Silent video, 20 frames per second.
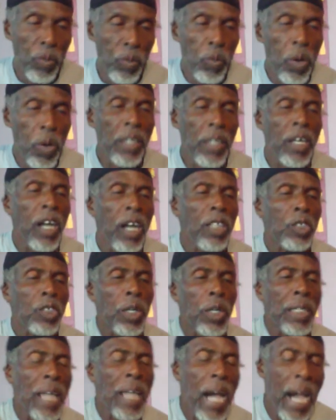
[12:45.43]

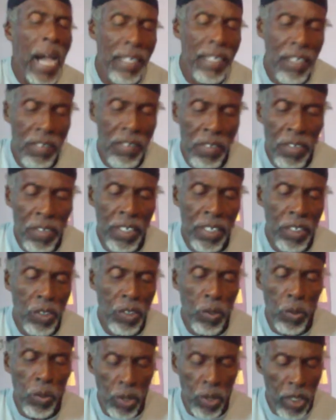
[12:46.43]

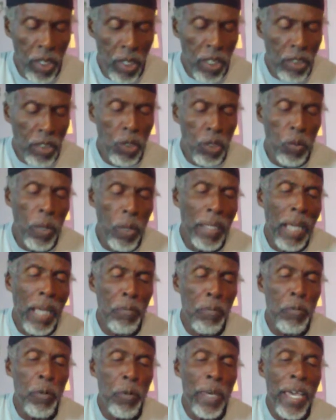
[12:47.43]
132. So what
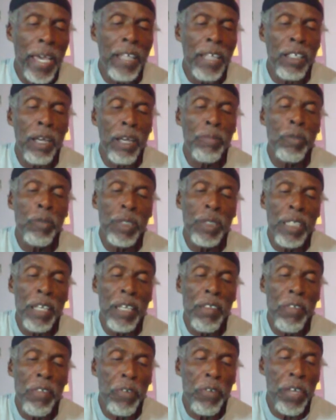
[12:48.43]
happened? We end up
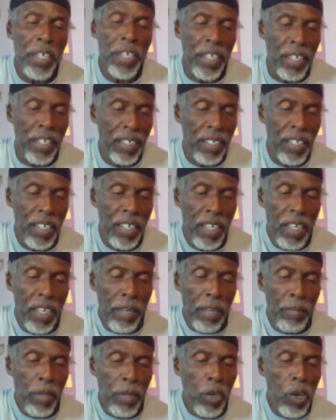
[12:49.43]
using 3.
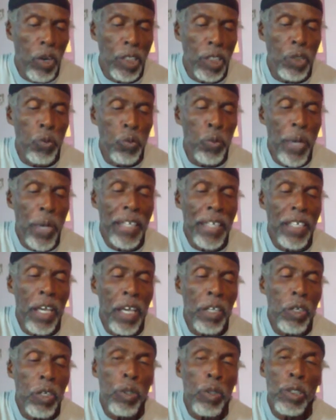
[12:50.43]
Because when
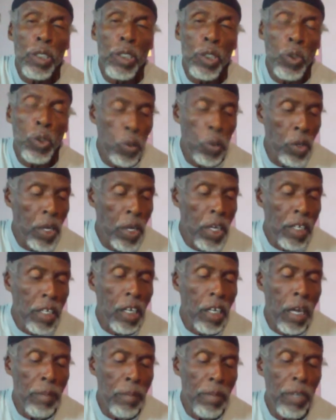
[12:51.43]
you use 2,
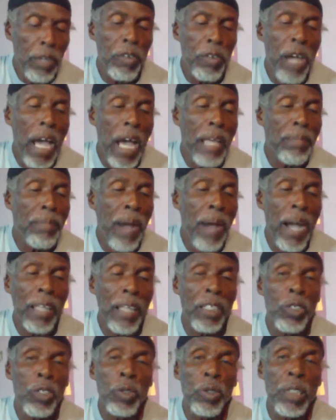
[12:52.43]
you're coming right
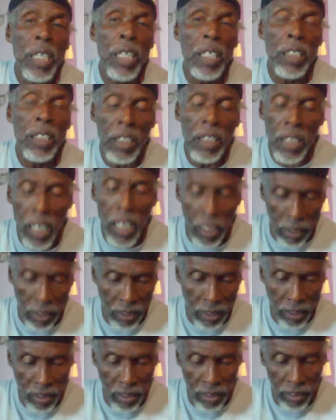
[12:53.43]
back to
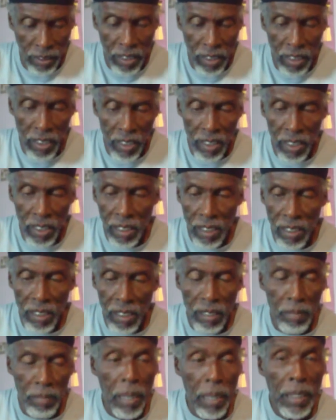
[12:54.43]
66.
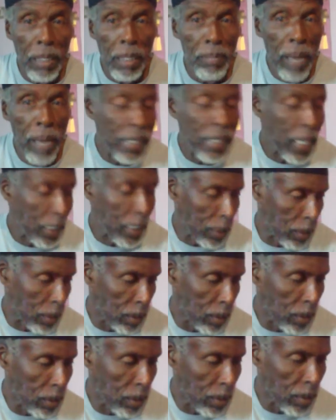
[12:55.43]

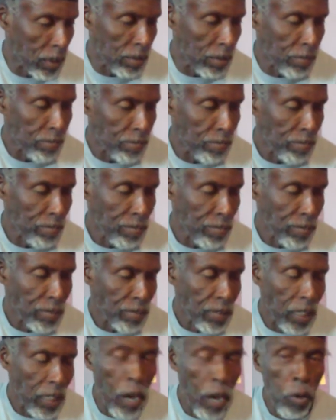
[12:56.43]
Mathematics.
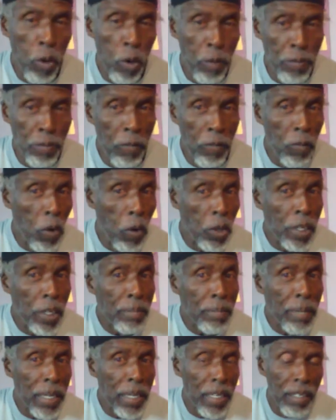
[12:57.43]
I hope you're
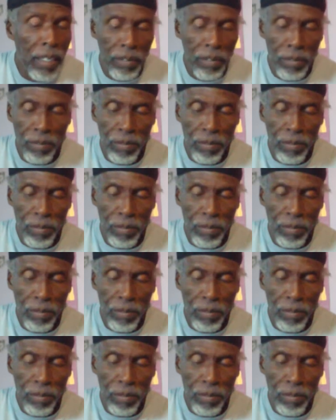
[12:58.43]
following me.